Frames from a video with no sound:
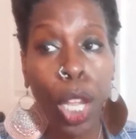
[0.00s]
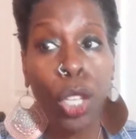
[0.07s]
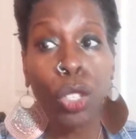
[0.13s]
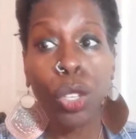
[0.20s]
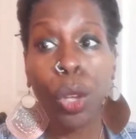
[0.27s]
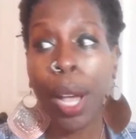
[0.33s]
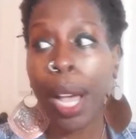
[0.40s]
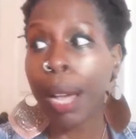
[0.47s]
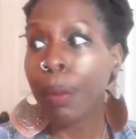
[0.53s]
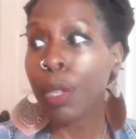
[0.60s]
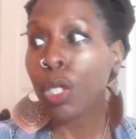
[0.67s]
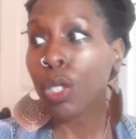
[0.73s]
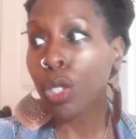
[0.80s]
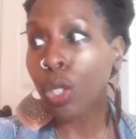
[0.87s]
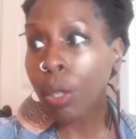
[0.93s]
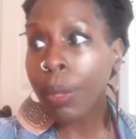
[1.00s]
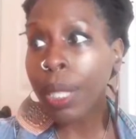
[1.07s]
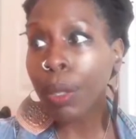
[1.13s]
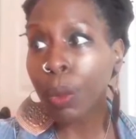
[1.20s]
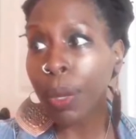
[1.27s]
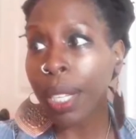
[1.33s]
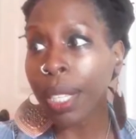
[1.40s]
So I'm
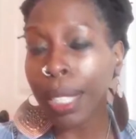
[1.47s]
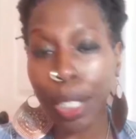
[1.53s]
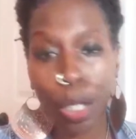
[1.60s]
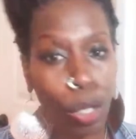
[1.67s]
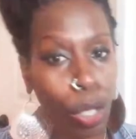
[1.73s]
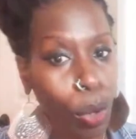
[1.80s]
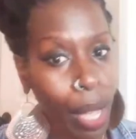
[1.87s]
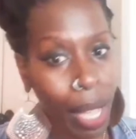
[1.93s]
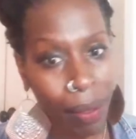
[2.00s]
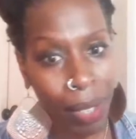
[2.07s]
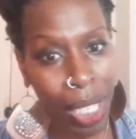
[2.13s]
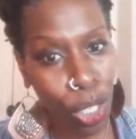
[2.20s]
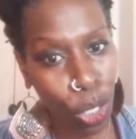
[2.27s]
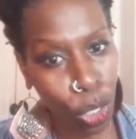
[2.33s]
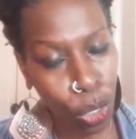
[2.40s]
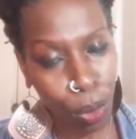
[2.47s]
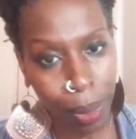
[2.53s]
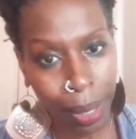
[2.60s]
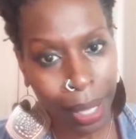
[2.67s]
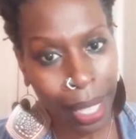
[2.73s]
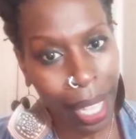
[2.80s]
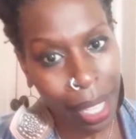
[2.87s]
assuming, Will, that you don't have an issue
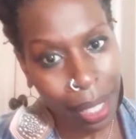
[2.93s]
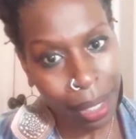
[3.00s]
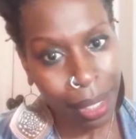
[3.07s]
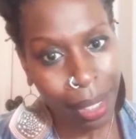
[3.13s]
with that.